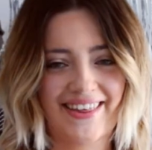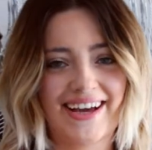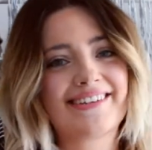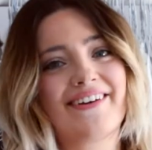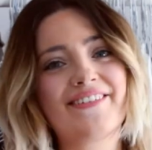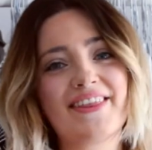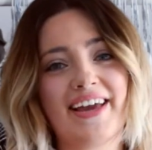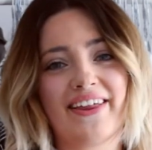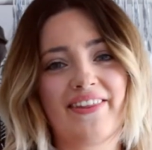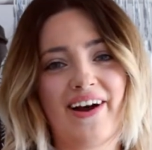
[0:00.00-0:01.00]
so that is
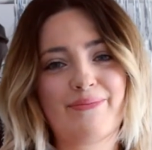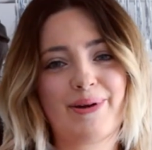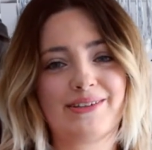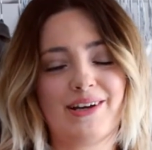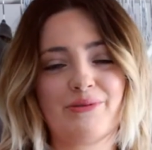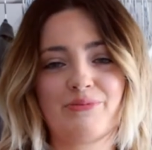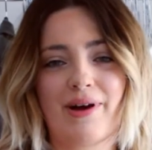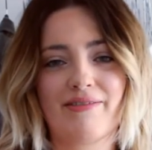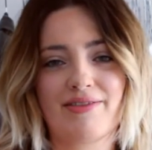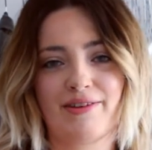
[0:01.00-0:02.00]
everything that I picked up from
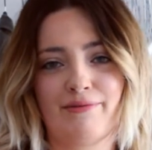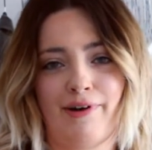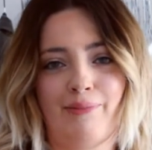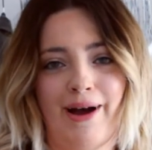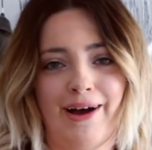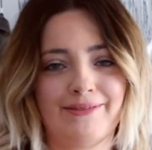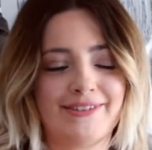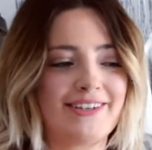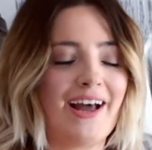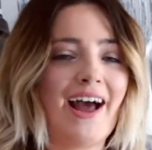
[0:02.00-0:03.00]
Everything
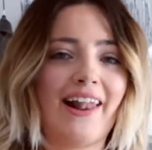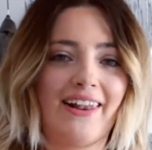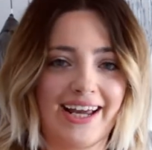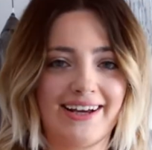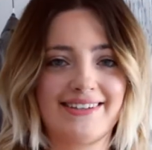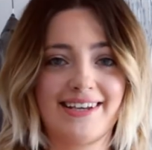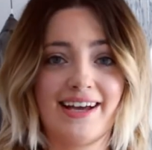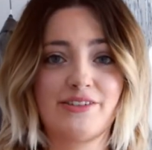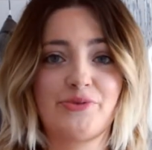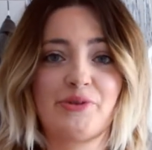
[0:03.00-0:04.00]
£5. Like I
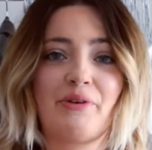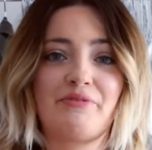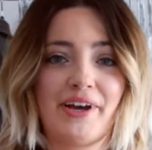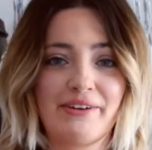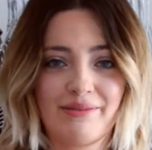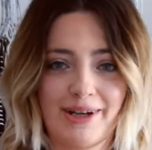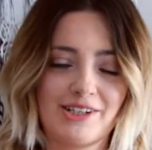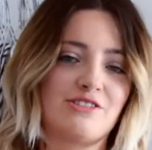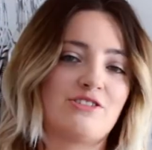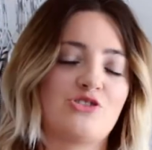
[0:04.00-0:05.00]
said, it's one of my favourite
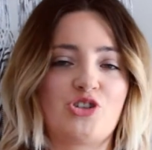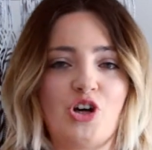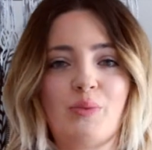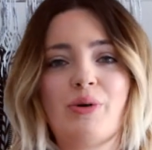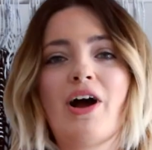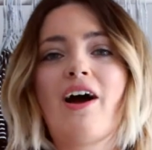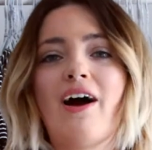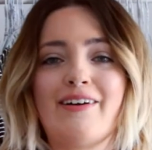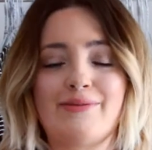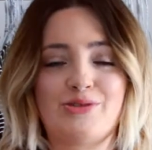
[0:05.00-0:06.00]
places to shop.
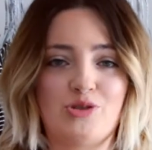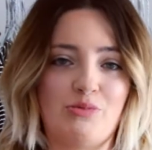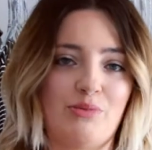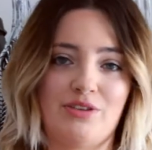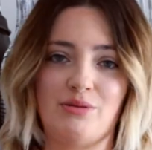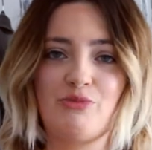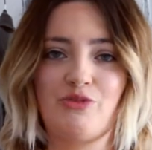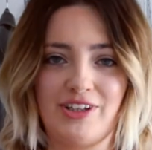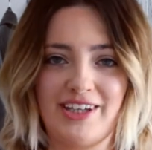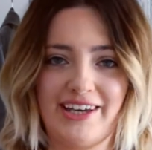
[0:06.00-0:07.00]
I've been shopping with them
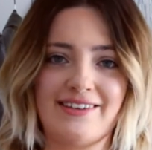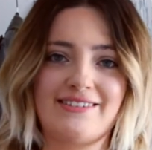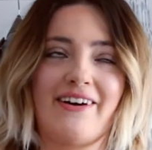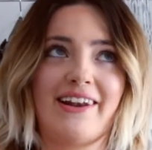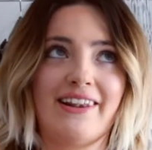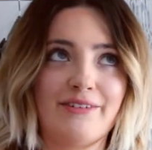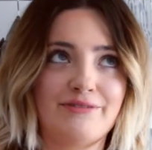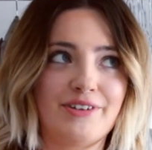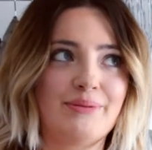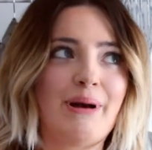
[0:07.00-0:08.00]
for years. I
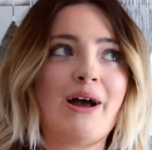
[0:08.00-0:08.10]
love them,